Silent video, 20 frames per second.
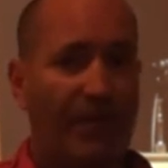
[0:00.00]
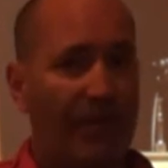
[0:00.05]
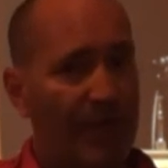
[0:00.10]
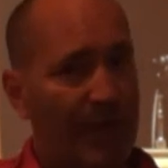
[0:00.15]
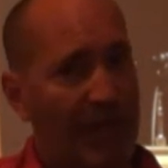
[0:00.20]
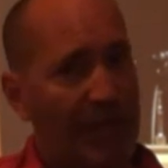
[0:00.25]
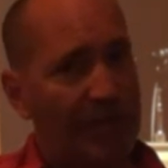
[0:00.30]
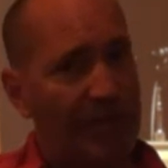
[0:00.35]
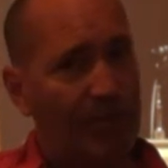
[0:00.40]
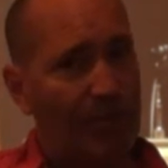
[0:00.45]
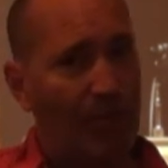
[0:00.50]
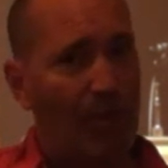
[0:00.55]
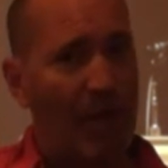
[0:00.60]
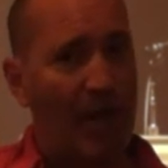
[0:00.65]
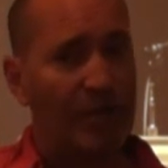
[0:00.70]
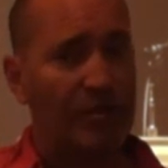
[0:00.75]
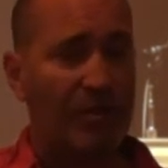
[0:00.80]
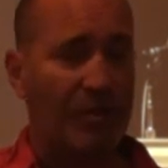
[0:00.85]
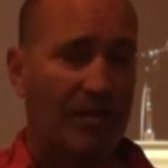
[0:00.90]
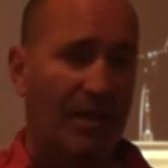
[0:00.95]
if it is a
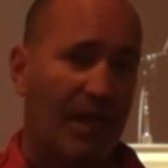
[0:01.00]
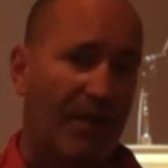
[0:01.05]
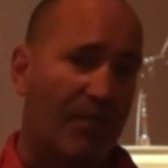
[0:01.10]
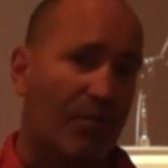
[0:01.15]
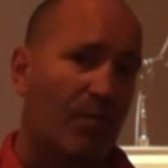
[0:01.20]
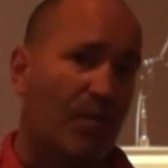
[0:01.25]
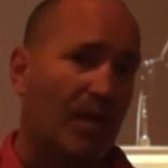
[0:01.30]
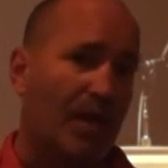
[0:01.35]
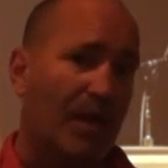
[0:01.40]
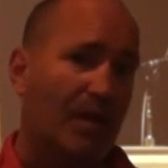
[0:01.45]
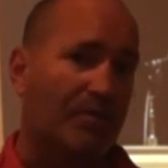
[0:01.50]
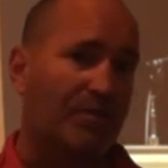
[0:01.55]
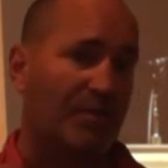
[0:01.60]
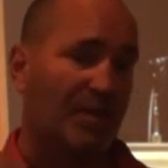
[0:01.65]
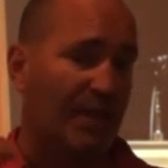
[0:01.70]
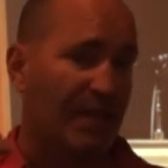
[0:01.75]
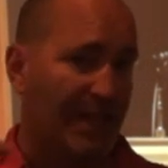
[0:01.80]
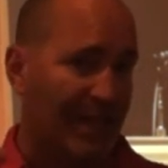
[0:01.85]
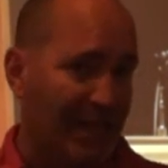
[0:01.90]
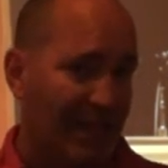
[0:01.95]
project and everyone
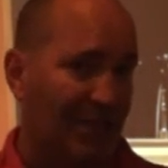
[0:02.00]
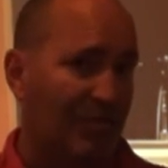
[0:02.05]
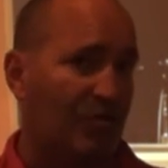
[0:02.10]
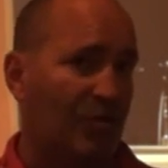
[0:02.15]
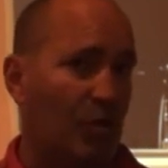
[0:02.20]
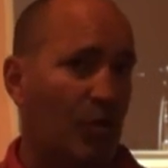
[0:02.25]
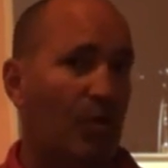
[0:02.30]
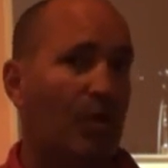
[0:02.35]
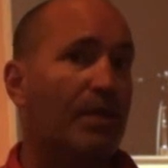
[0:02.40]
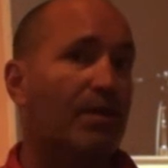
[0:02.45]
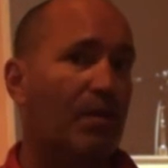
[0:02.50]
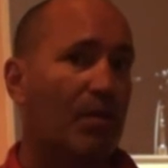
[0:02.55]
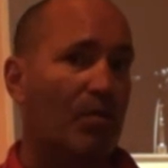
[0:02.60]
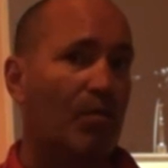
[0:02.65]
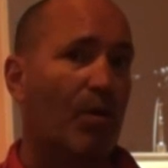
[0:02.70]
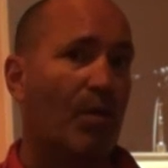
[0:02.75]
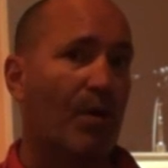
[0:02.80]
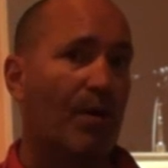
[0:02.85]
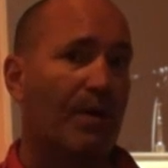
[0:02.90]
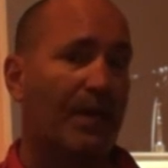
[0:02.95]
else is doing the
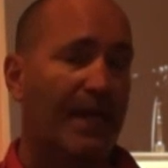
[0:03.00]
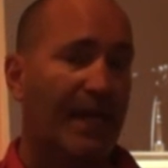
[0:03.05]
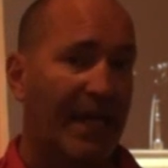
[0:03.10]
work,